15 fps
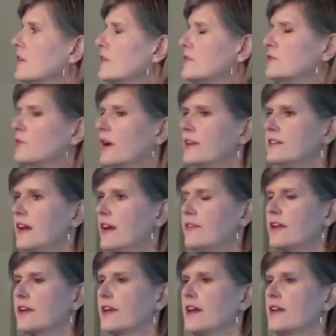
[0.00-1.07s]
goes way
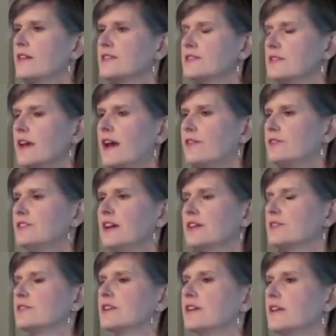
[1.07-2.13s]
down. They can't have
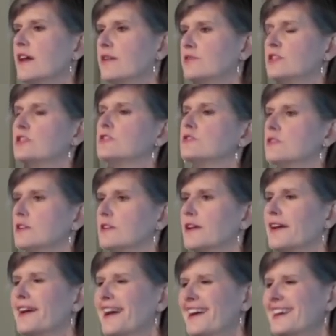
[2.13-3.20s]
sex and have children,
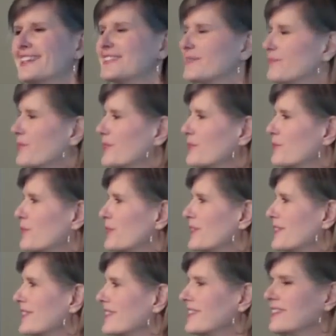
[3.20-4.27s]
to put
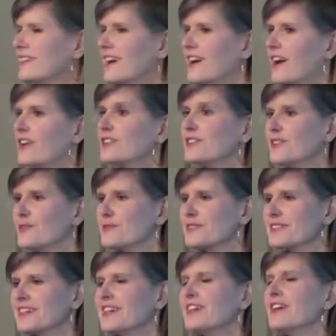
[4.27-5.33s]
it in our
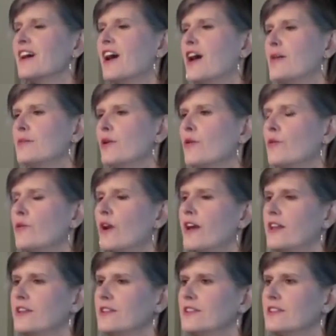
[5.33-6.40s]
terms,
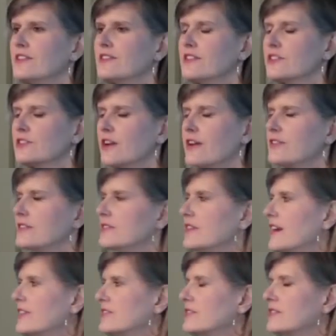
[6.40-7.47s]
when they're trying to
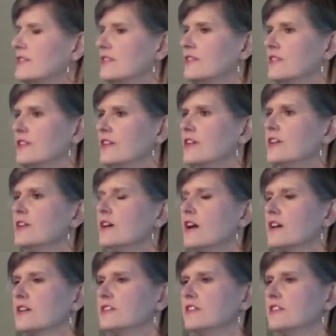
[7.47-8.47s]
nest near a